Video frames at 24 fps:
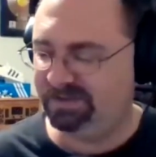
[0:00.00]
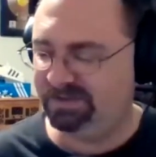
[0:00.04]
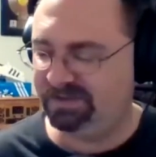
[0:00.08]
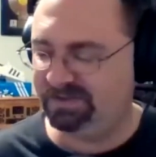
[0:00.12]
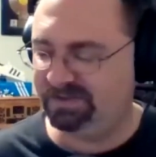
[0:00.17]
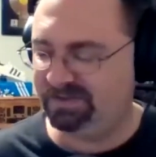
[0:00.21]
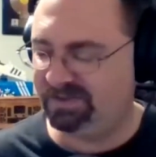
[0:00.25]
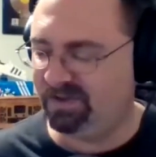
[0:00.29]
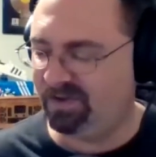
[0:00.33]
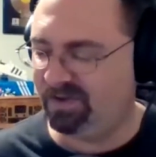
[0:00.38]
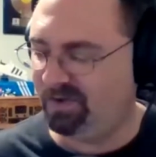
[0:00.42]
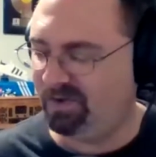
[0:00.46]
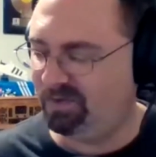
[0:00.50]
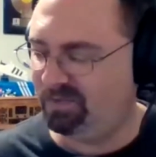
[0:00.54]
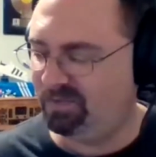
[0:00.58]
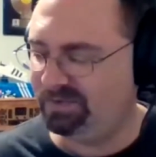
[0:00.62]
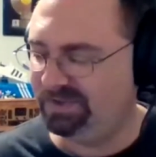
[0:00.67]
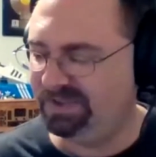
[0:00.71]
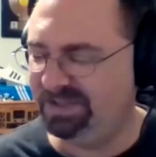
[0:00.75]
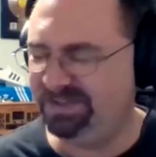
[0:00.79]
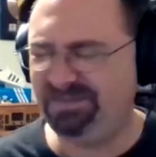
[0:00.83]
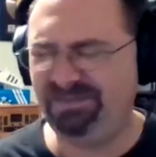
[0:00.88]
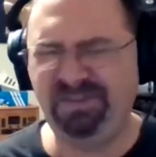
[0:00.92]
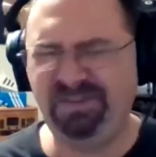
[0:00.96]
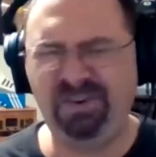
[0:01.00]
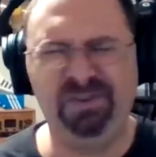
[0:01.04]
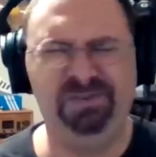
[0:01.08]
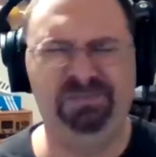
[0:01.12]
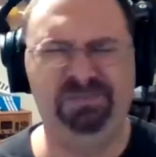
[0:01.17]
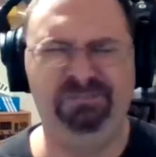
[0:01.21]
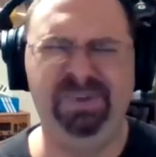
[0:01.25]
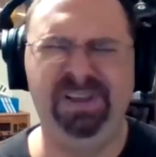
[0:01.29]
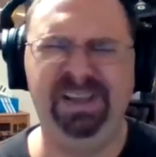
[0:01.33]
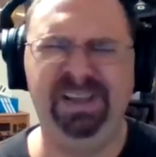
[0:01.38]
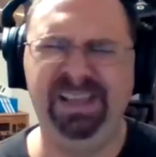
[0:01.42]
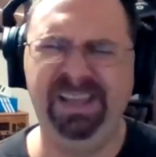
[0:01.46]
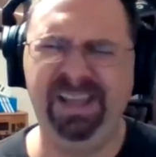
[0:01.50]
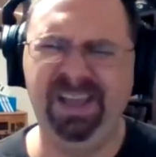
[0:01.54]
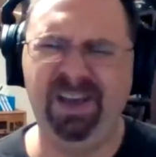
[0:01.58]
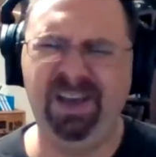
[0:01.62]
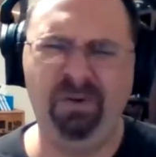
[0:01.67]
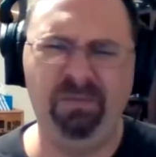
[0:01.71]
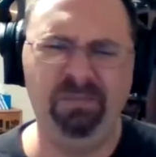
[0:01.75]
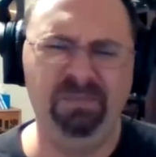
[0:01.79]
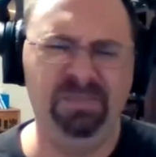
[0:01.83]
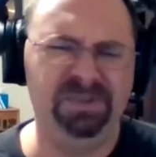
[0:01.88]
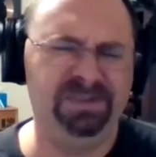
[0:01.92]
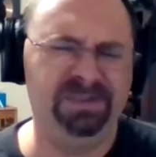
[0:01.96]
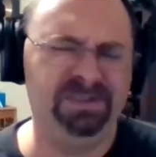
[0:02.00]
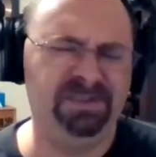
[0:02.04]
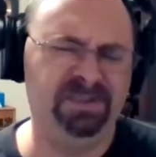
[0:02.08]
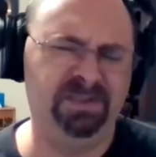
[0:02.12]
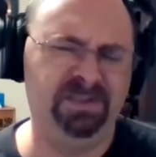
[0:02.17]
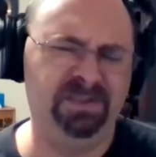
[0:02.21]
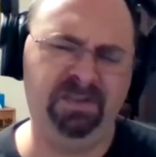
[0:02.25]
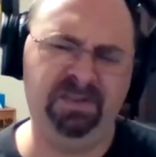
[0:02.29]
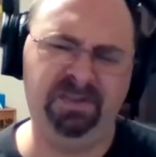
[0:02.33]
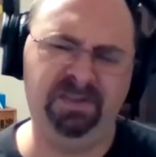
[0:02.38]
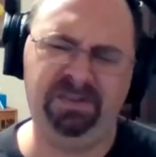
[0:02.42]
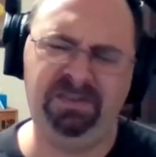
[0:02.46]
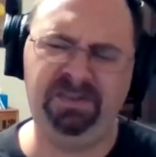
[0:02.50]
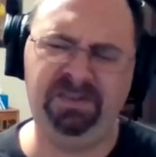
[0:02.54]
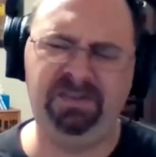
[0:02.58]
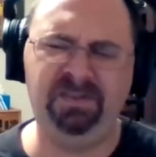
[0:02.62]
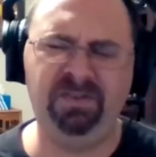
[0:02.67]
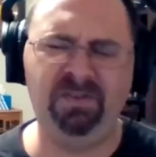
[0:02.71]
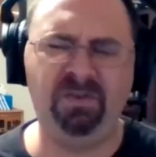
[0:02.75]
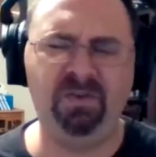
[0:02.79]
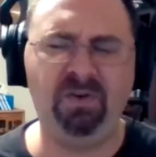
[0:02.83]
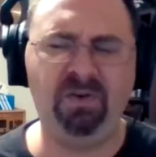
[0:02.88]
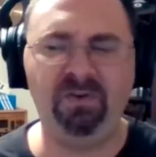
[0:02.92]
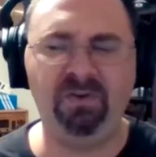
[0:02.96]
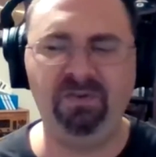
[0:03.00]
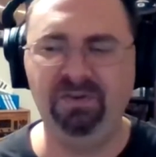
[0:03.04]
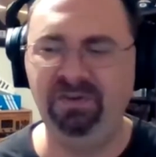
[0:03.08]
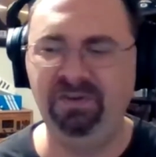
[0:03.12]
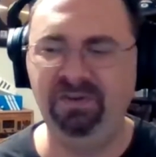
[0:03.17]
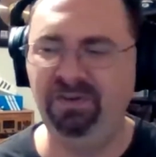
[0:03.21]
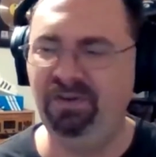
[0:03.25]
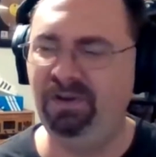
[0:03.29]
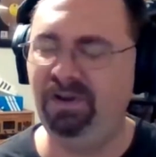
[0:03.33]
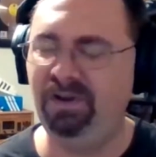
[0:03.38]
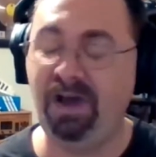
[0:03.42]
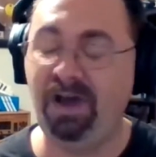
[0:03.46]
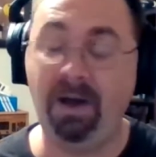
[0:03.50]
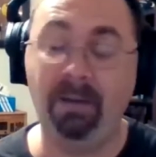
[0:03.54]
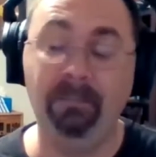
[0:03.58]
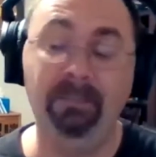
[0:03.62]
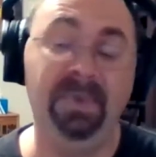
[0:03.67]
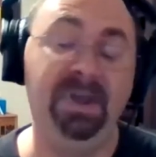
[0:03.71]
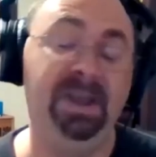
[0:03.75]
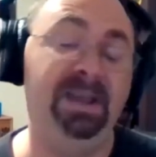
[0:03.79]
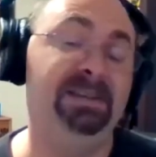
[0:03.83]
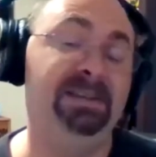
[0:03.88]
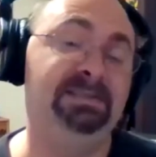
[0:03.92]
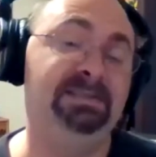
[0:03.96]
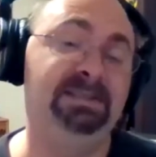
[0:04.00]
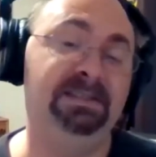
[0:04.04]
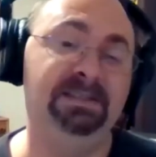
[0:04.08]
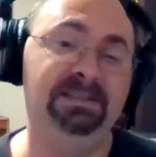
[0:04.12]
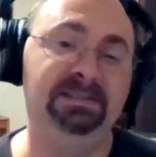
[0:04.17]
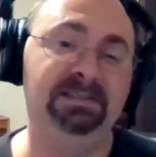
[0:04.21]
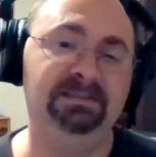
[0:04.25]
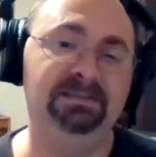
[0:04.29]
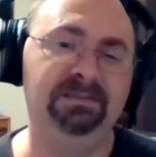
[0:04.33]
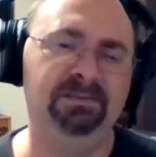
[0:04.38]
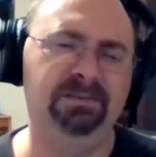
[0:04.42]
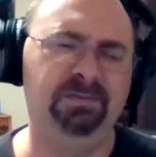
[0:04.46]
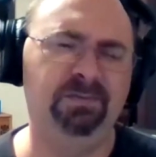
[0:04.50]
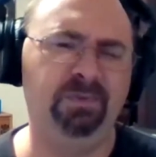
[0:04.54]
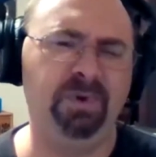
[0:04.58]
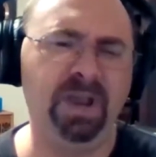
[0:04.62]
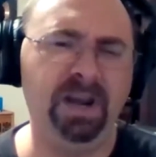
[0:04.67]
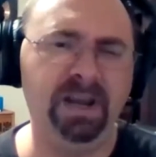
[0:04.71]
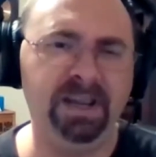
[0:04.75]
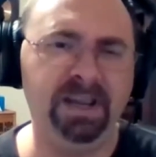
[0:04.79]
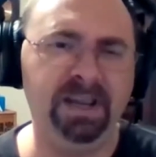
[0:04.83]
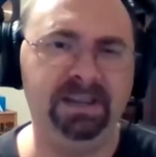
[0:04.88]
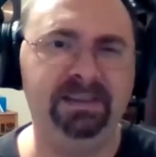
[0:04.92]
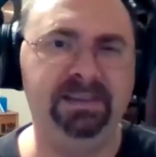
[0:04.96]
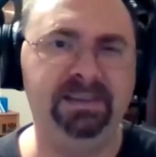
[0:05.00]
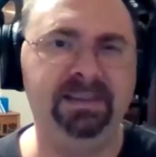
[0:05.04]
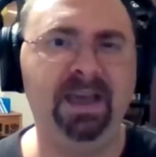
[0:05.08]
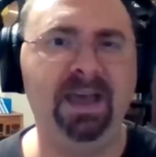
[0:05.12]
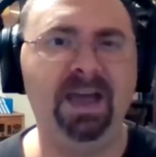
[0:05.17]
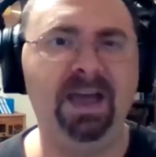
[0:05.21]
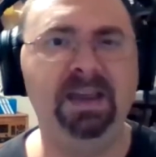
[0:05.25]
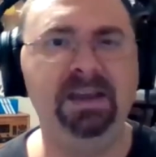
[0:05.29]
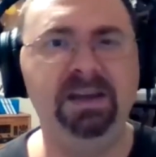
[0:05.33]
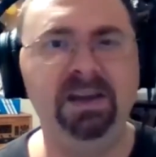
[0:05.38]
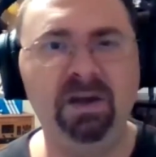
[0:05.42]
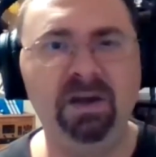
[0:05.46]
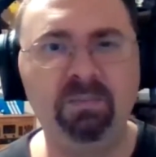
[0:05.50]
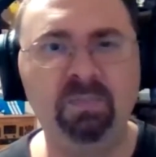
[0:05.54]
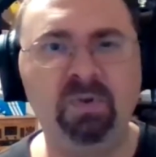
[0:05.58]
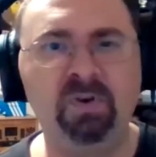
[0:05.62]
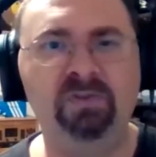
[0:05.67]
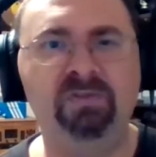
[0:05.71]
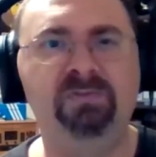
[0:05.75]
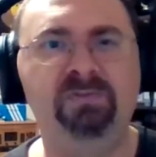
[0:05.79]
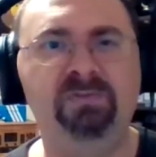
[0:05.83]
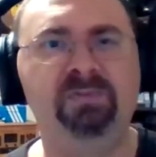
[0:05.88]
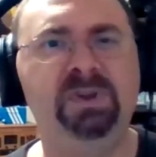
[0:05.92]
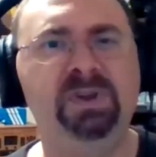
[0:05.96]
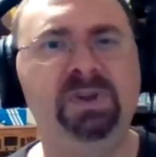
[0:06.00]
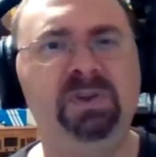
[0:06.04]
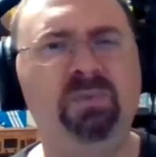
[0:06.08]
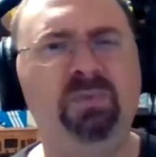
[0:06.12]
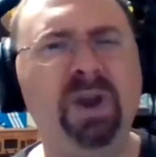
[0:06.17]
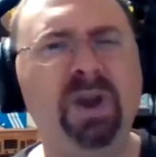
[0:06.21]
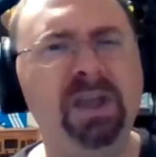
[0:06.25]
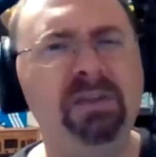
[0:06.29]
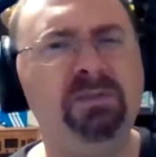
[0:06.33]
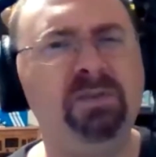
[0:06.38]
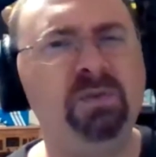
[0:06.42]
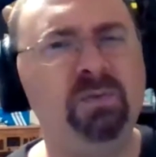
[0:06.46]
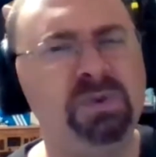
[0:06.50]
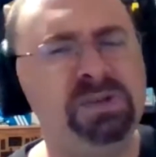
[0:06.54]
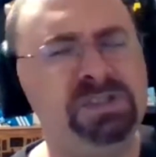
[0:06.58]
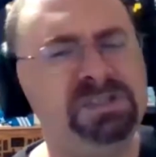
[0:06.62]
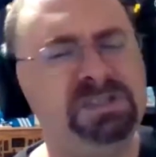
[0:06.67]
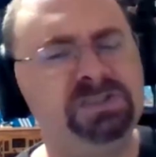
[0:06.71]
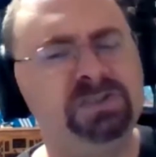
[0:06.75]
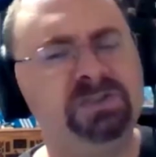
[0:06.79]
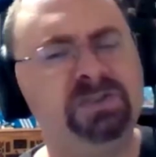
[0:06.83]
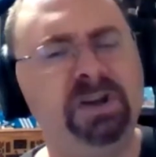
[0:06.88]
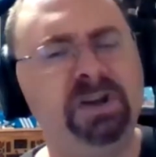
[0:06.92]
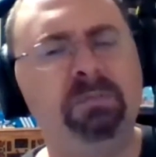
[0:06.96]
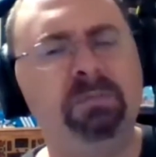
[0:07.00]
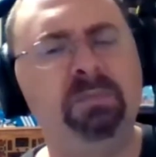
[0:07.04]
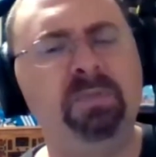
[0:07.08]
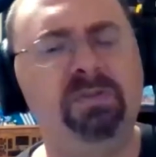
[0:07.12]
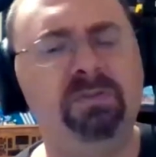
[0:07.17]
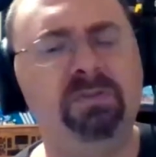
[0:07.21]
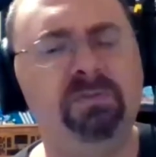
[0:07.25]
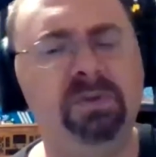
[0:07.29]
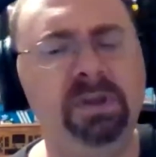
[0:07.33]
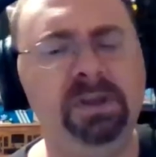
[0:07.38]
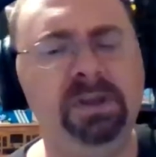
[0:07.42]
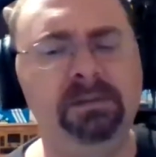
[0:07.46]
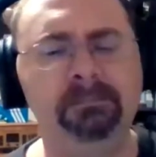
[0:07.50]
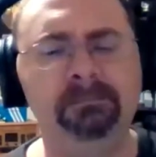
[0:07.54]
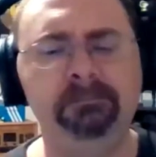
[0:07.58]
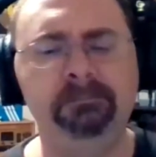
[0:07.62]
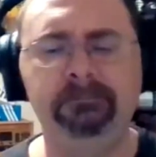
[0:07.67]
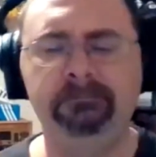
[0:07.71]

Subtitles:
So this first Biggie album is so amazing. Ready to Die, number 3. Raven, what's your number 3?